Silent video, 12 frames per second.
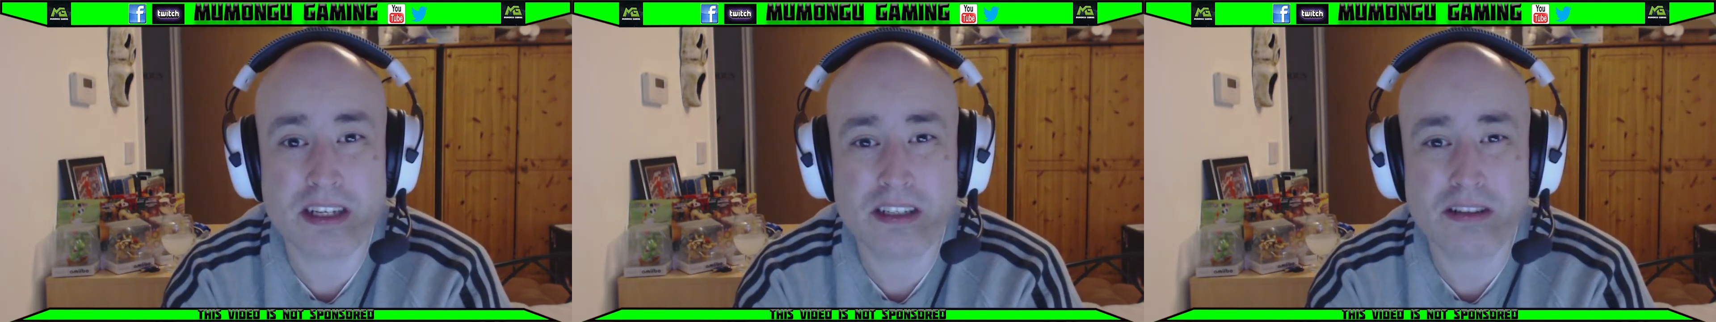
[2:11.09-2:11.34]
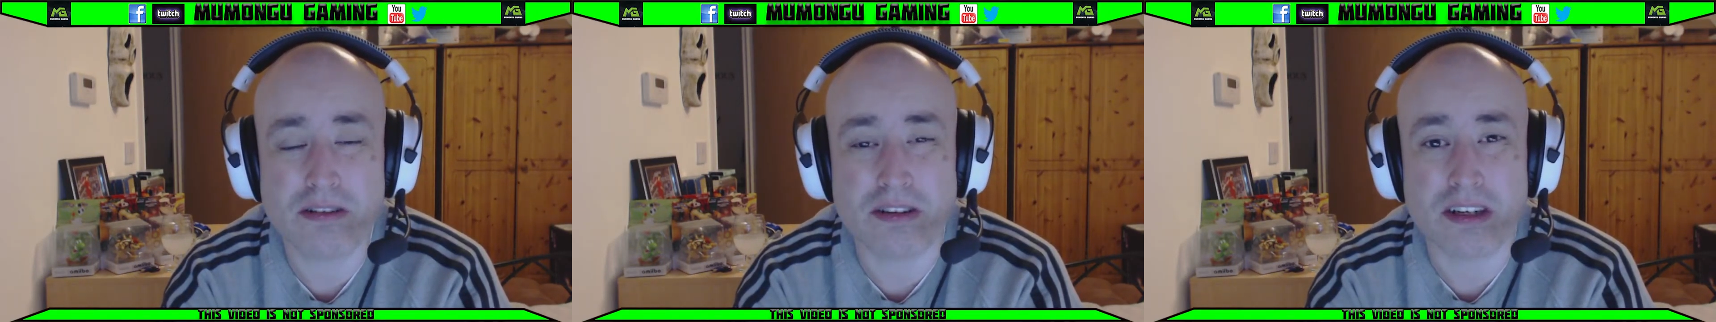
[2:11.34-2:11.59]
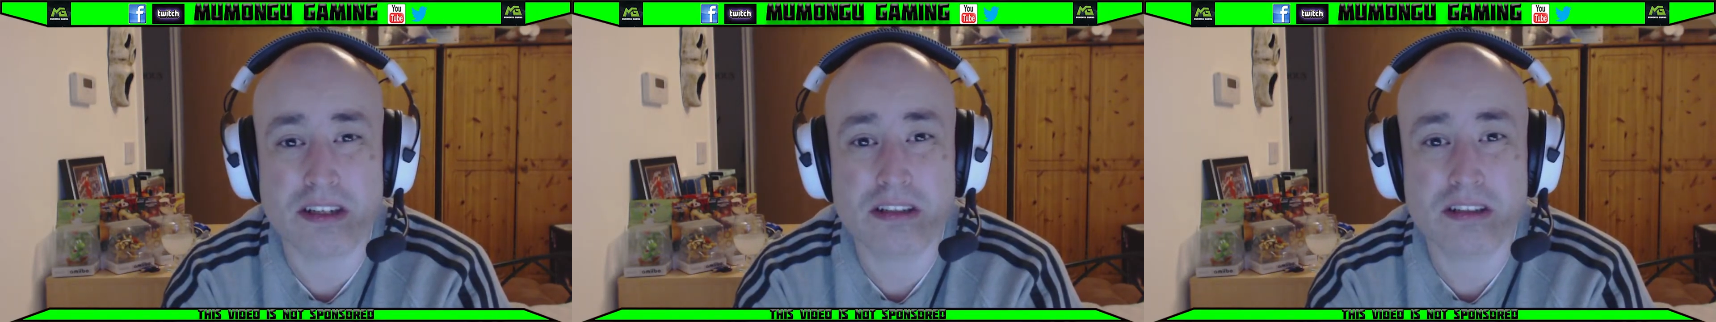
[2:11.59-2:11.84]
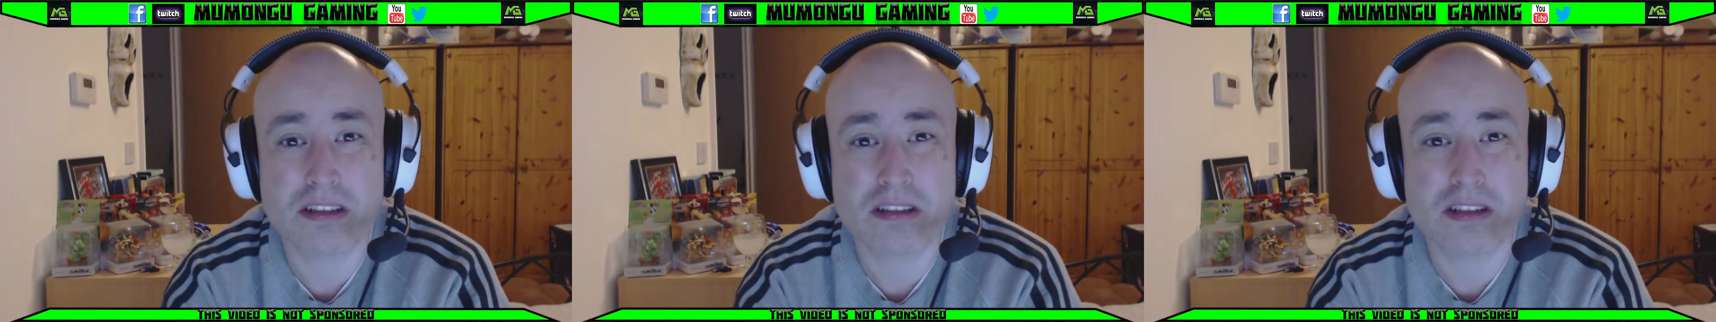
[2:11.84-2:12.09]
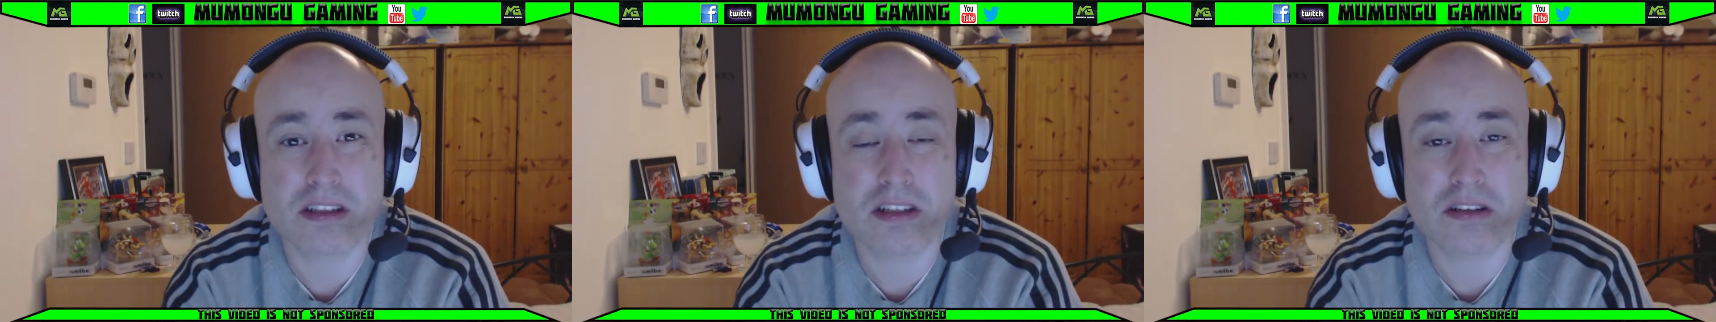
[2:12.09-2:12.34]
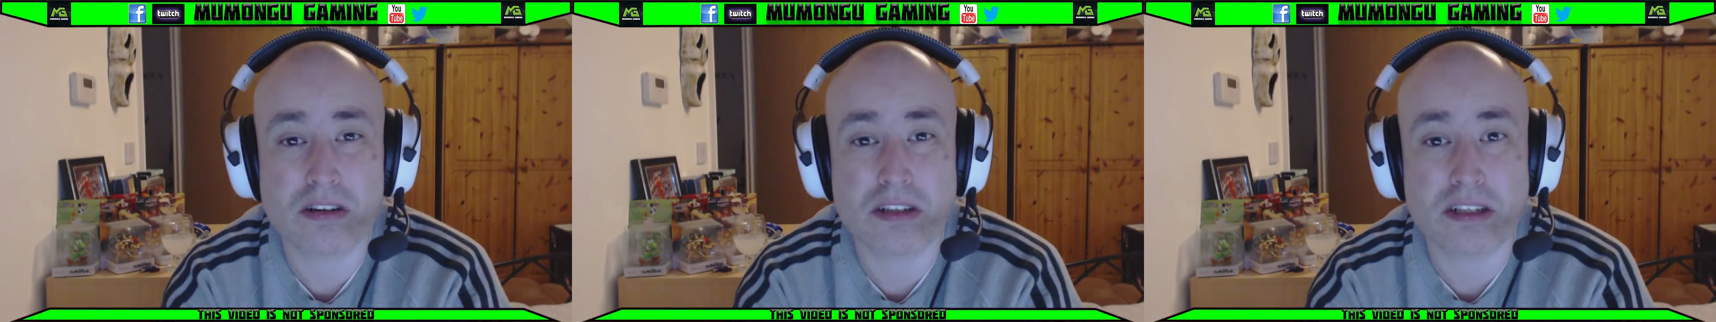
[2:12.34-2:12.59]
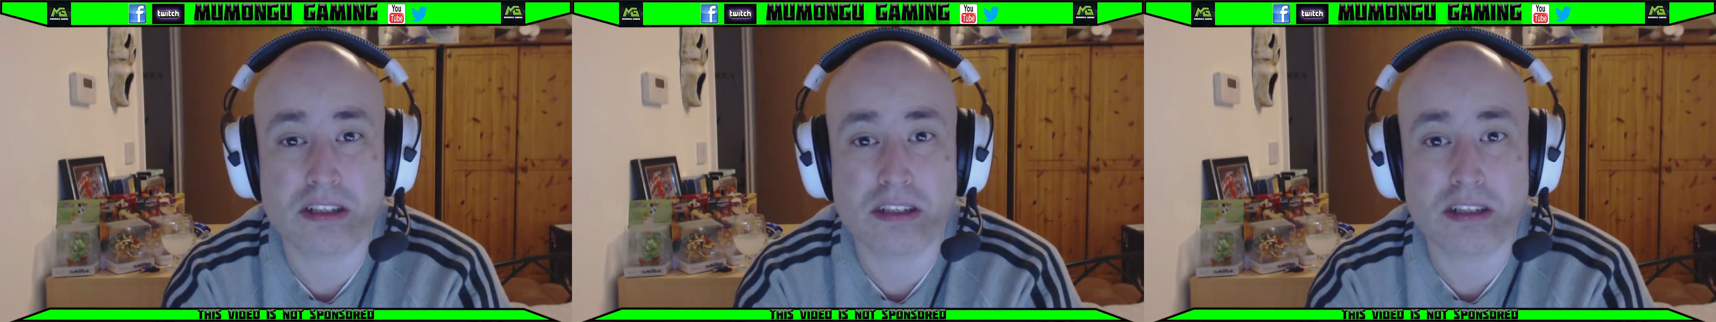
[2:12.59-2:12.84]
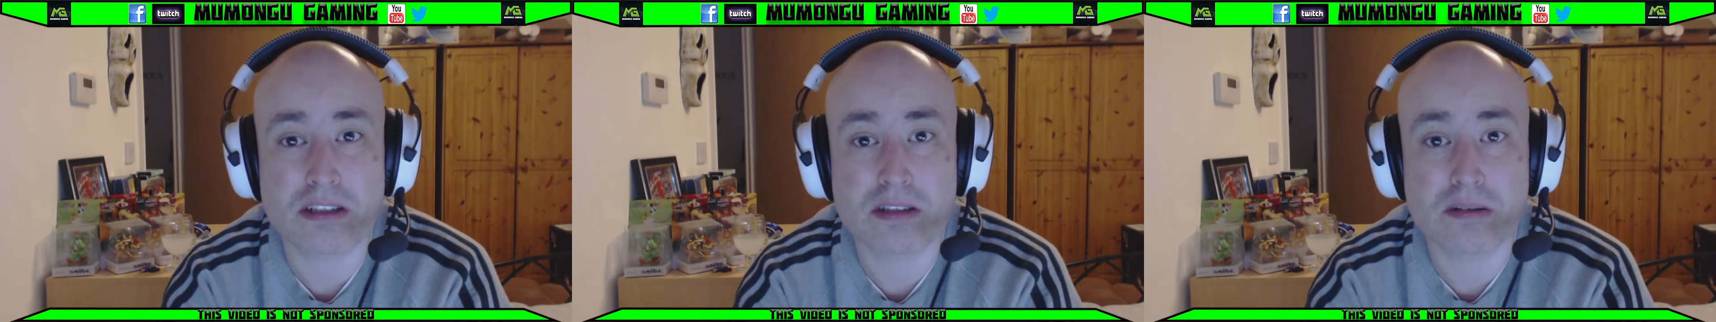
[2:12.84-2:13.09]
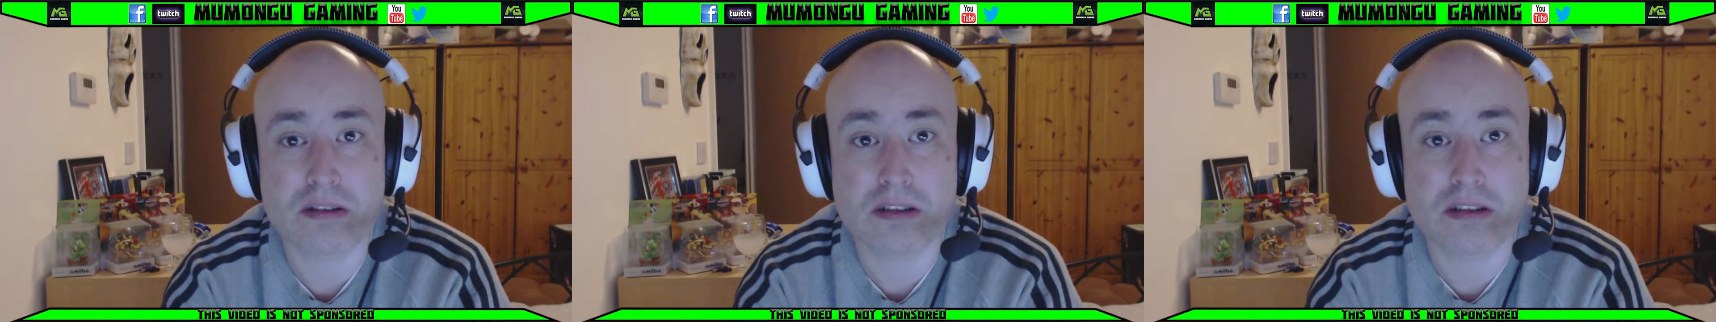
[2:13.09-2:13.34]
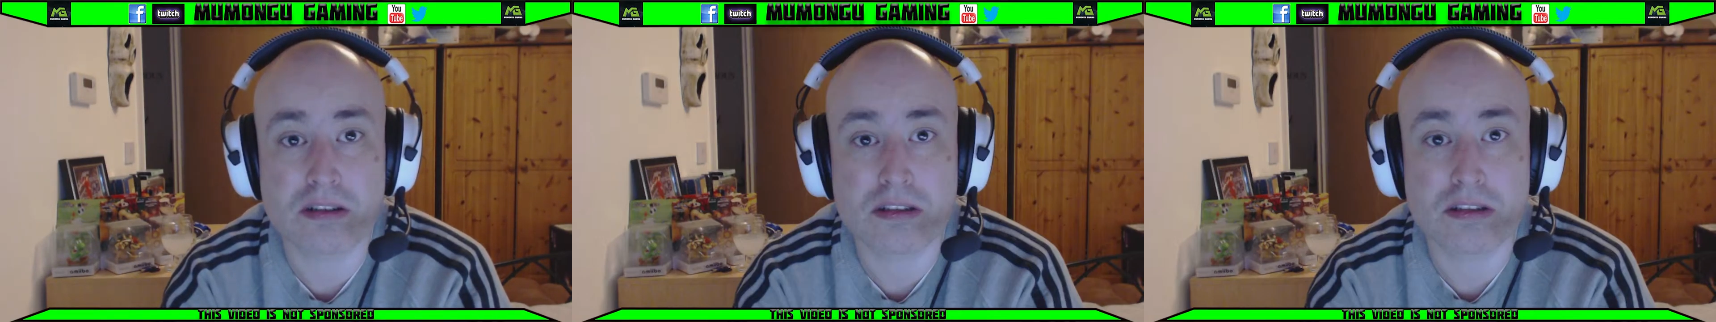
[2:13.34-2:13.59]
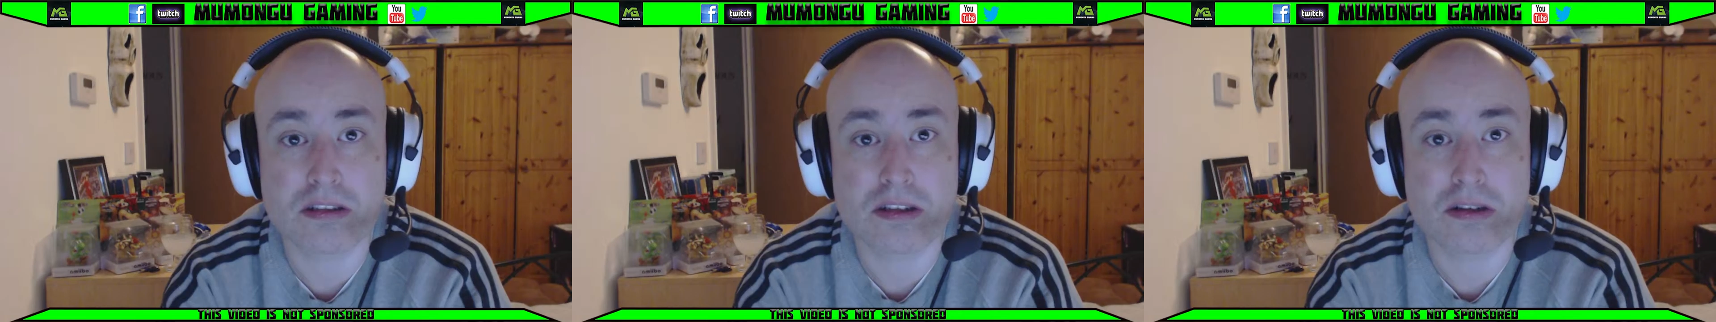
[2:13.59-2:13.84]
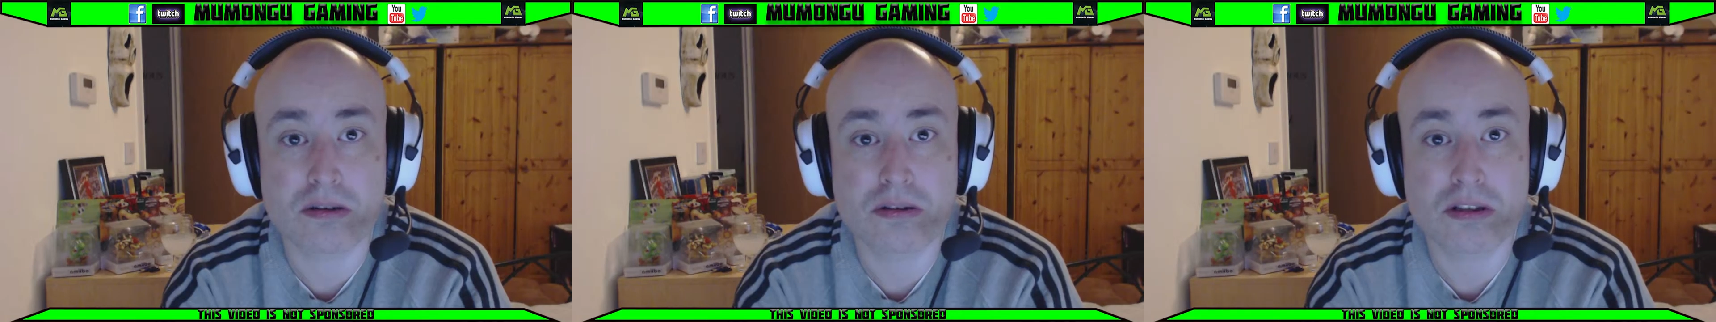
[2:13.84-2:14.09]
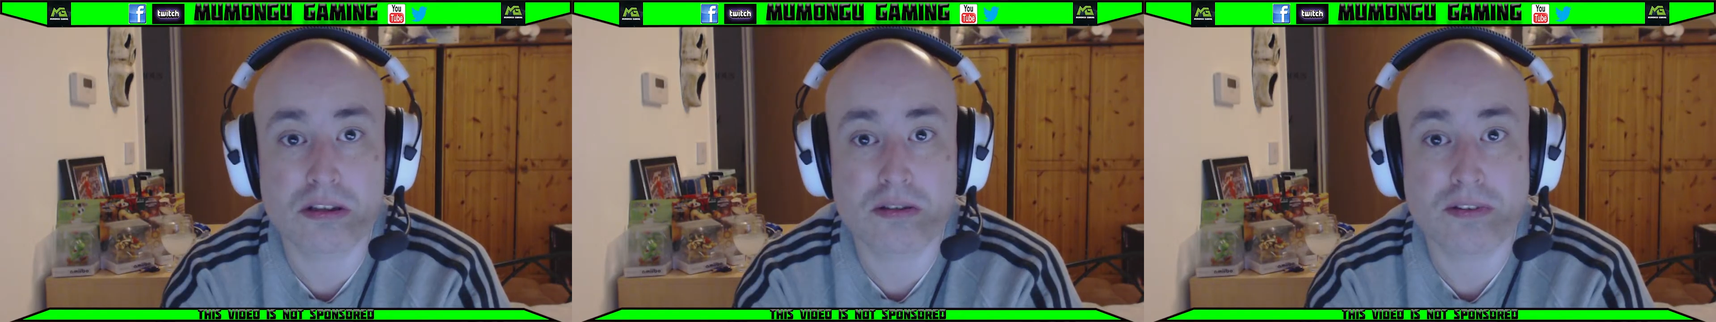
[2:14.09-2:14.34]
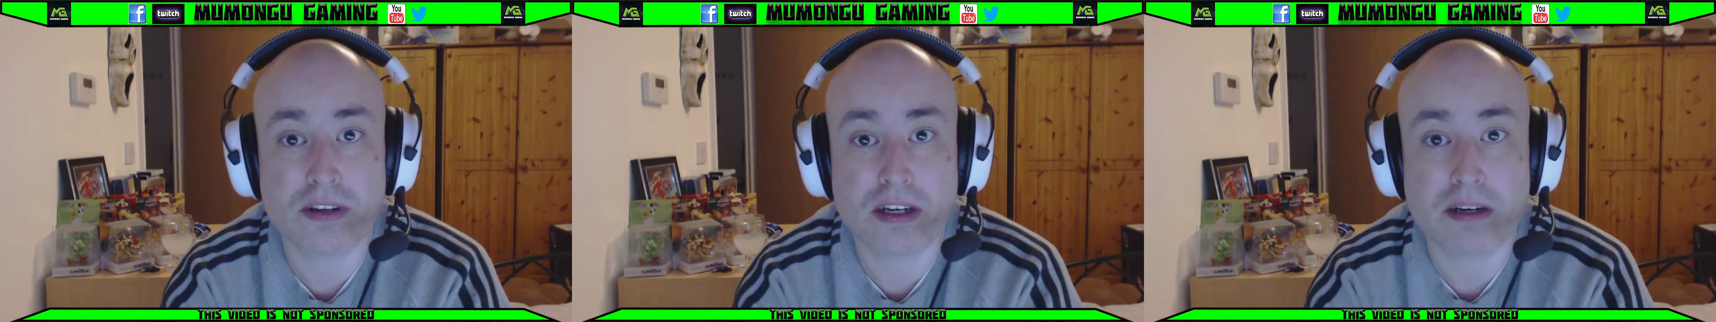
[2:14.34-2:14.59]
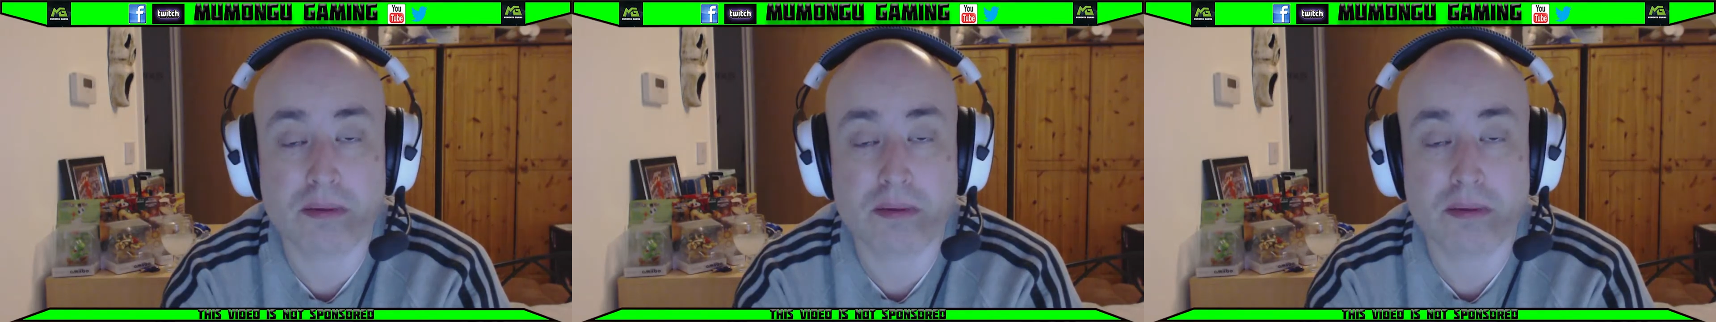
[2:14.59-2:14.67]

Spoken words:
And it's not nice. It's not a nice thing to do to stuff like that.